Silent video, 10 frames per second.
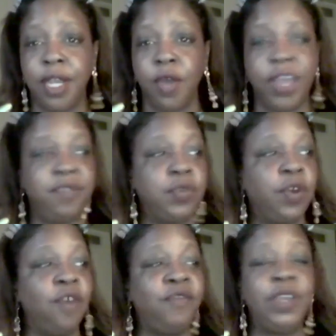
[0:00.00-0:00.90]
Okay. If you
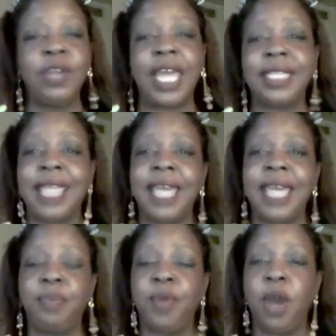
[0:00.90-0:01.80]
don't feel like that
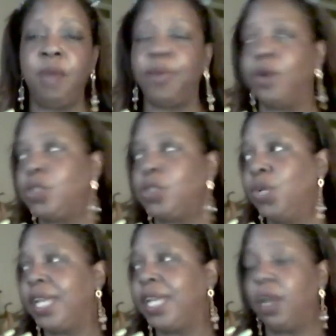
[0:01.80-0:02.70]
approach
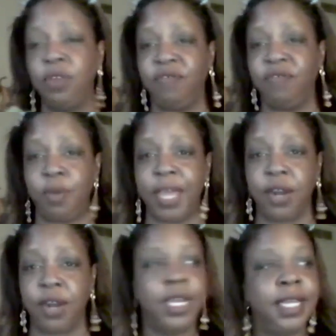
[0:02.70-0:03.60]
would help you to feel
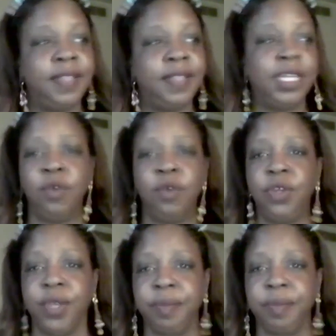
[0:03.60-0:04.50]
better, then don't
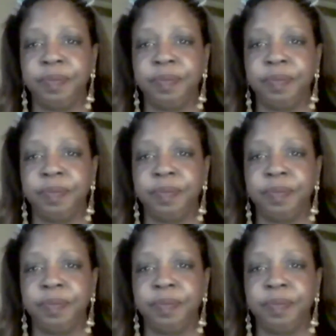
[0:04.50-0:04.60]
do it.